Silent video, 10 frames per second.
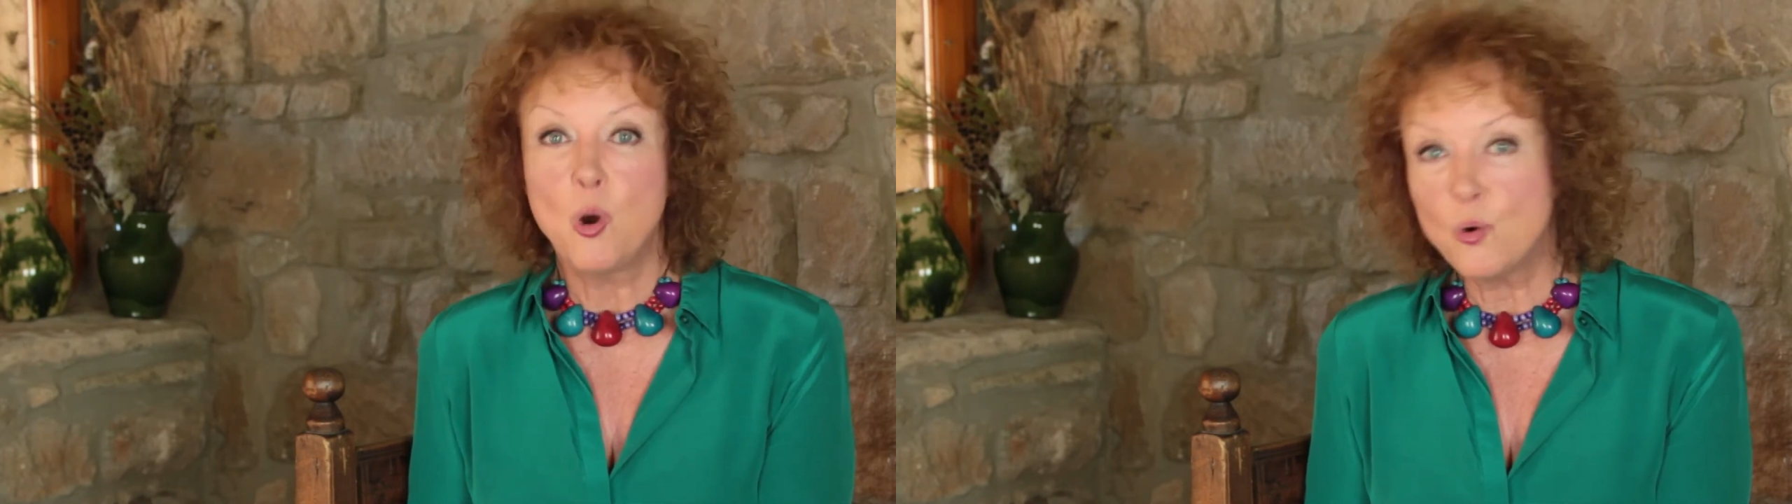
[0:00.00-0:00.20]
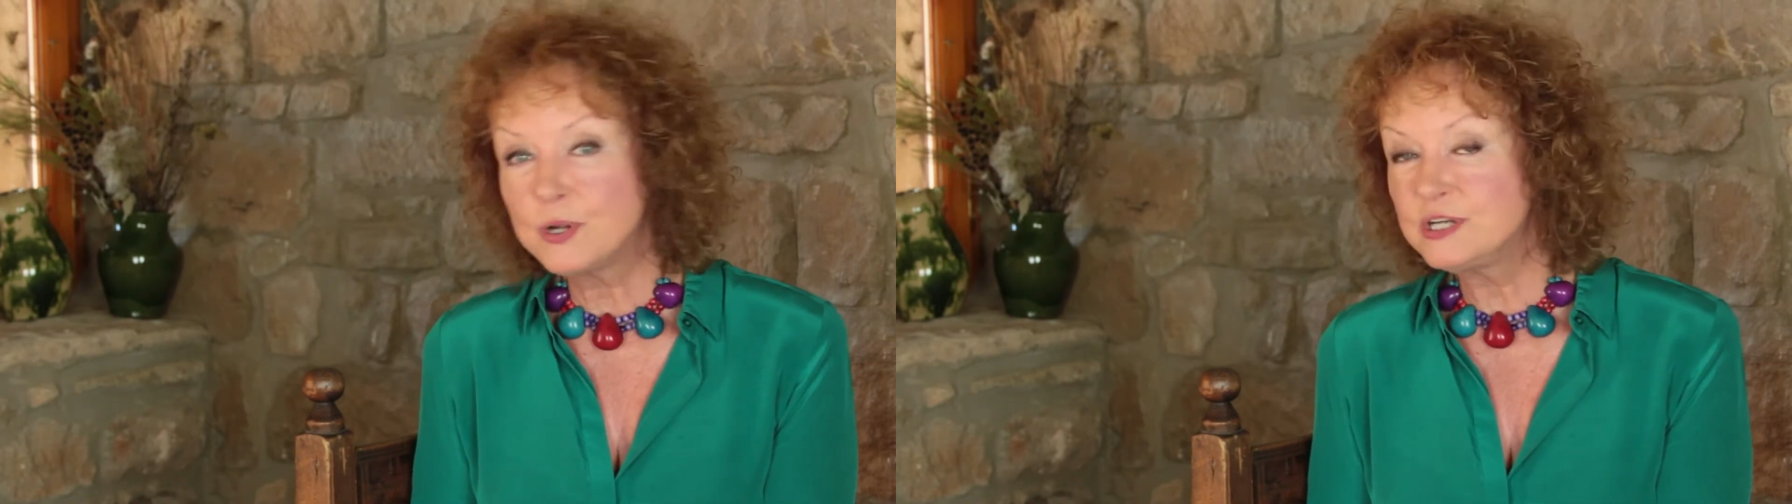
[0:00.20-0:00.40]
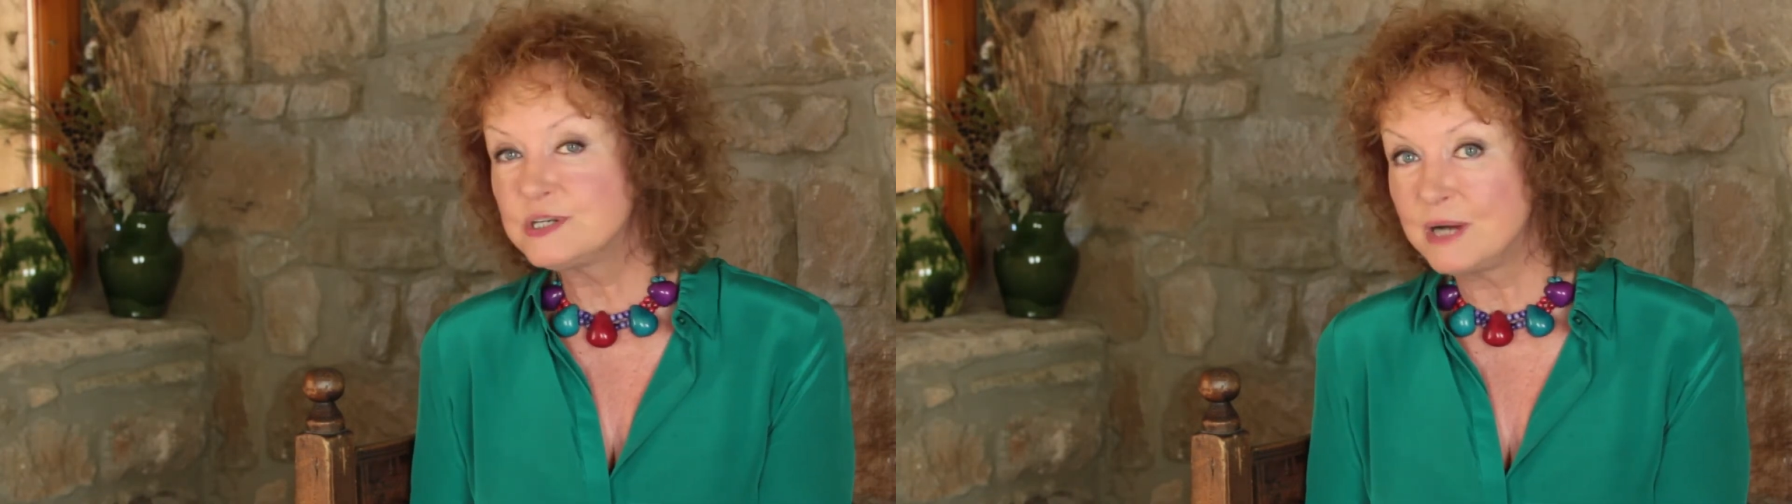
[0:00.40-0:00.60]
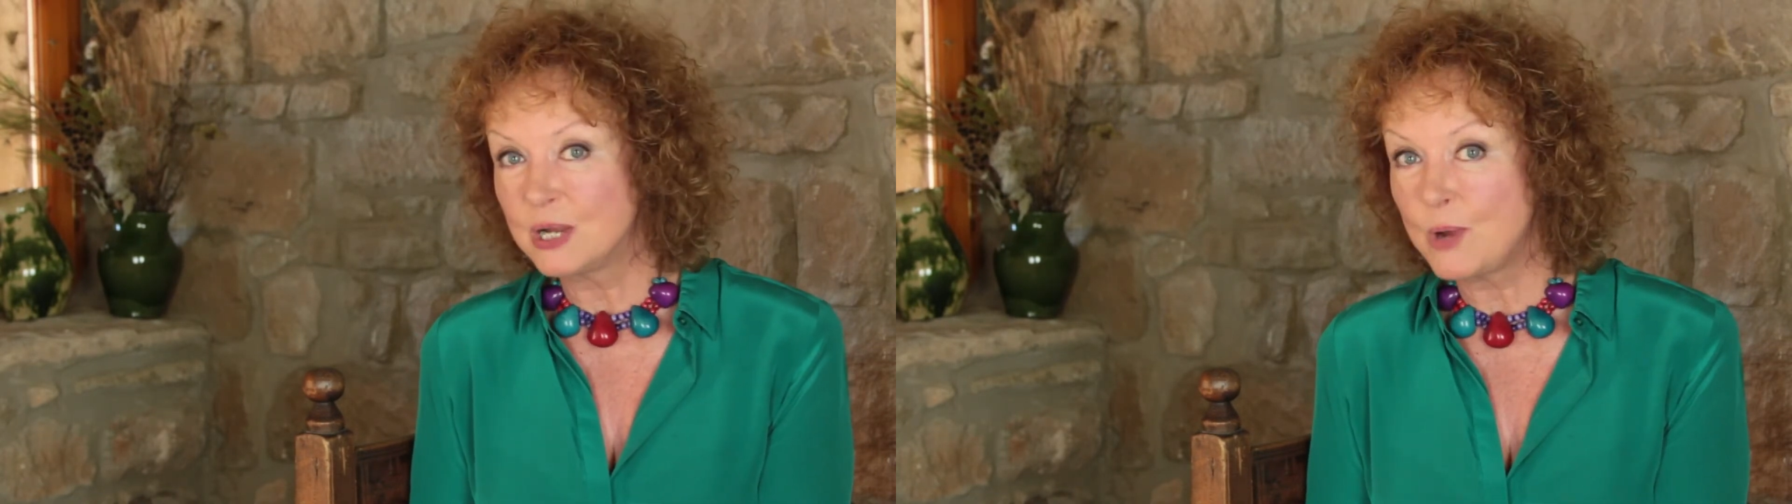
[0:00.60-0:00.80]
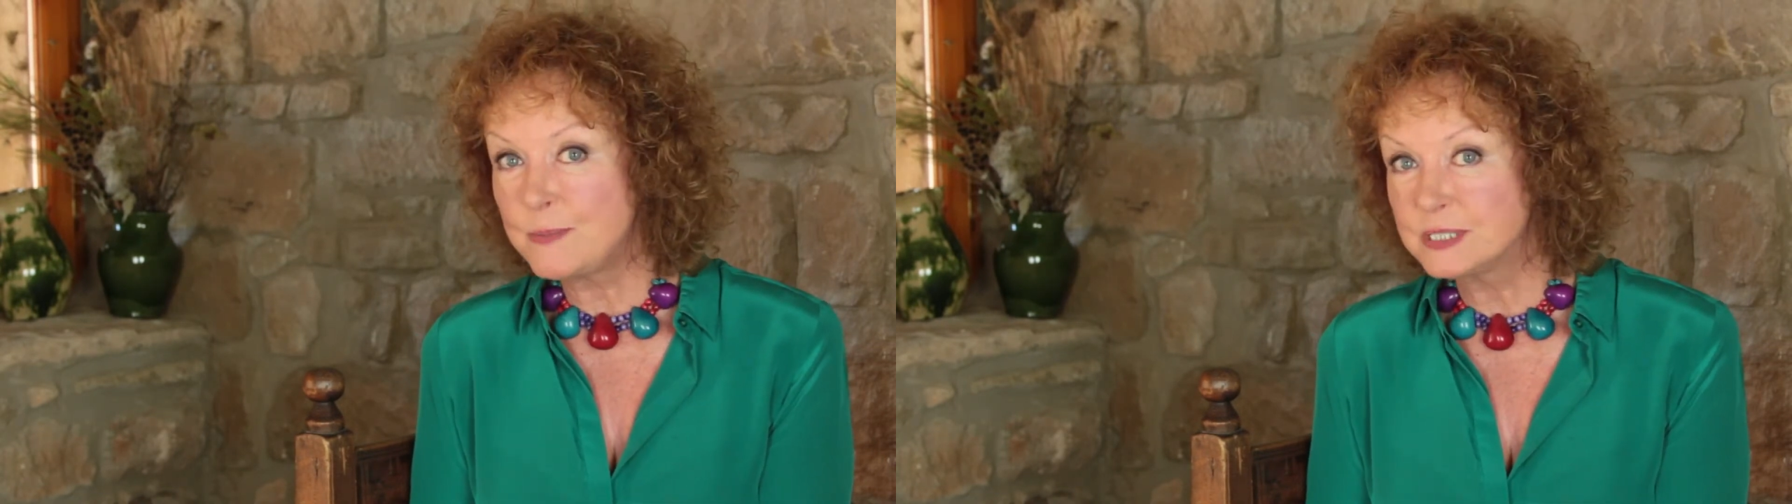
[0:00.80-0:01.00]
or go to
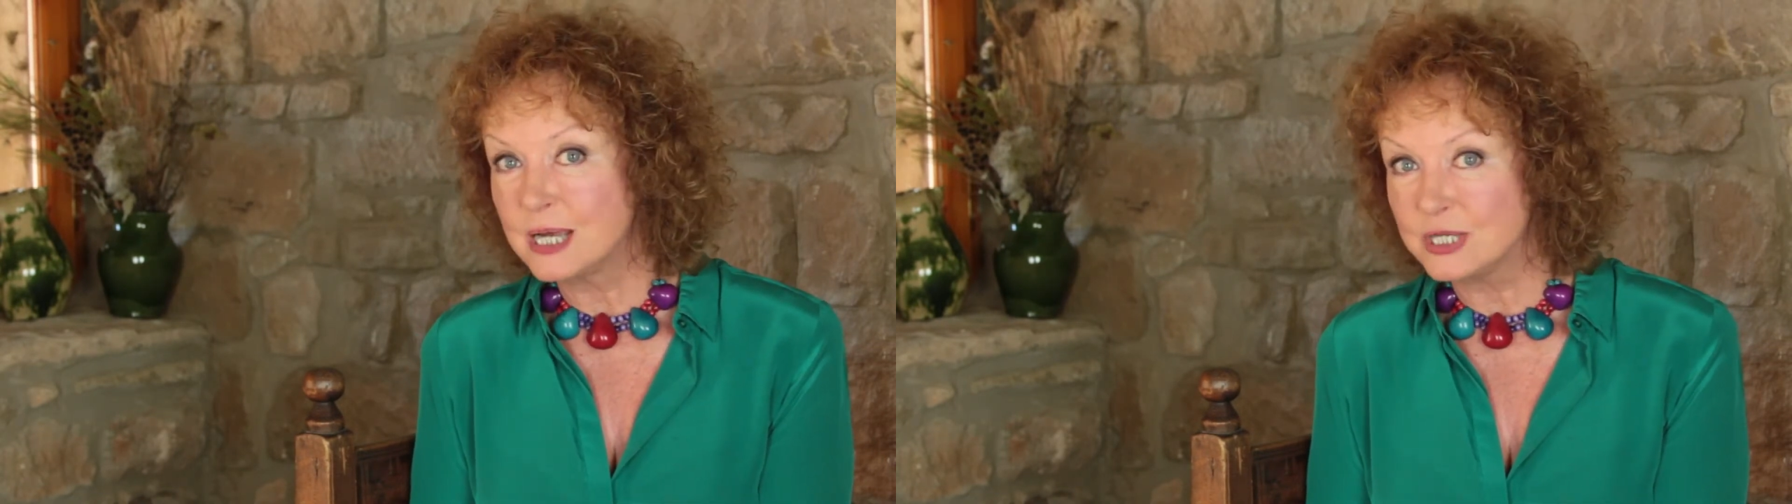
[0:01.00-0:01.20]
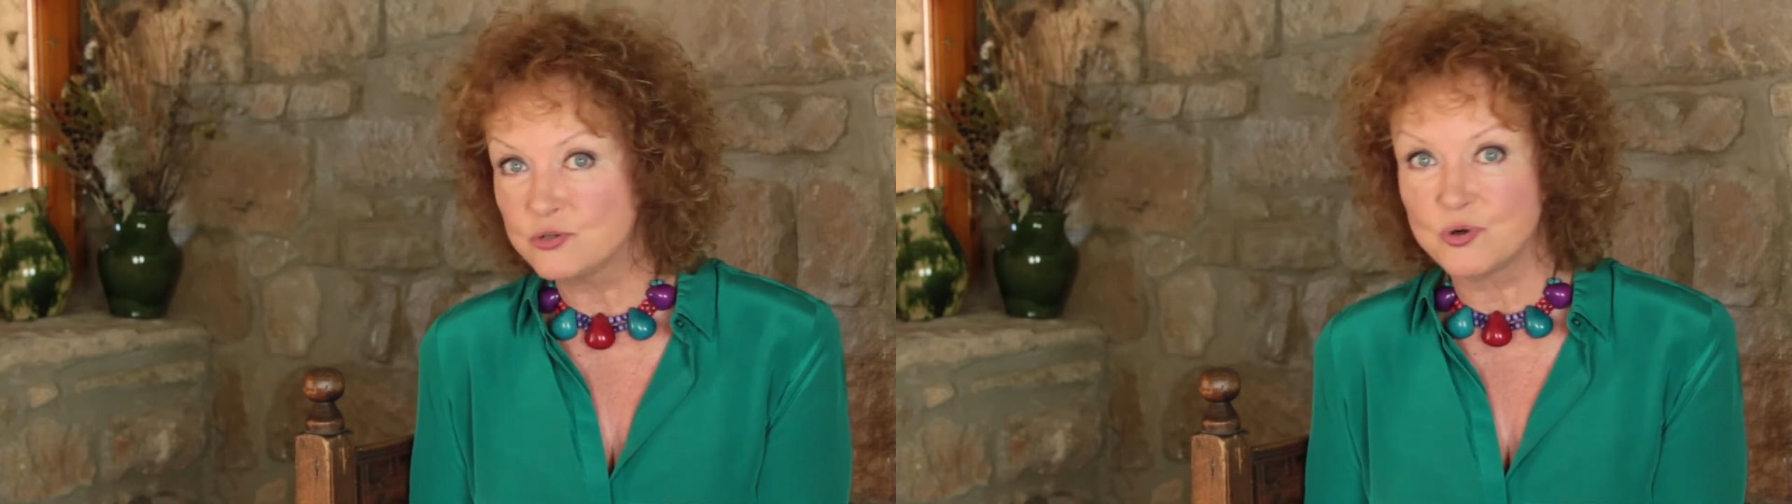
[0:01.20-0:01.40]
my website